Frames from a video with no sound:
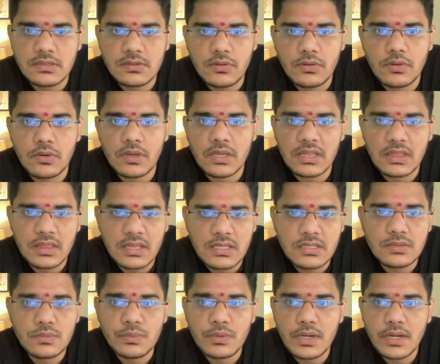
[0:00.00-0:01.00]
So in
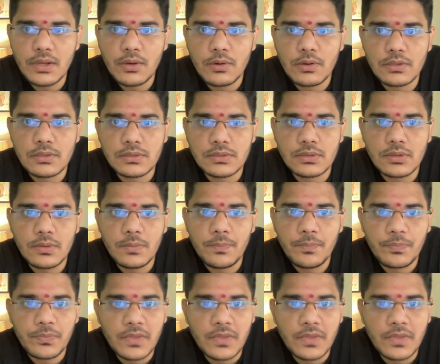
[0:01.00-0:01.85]
this video also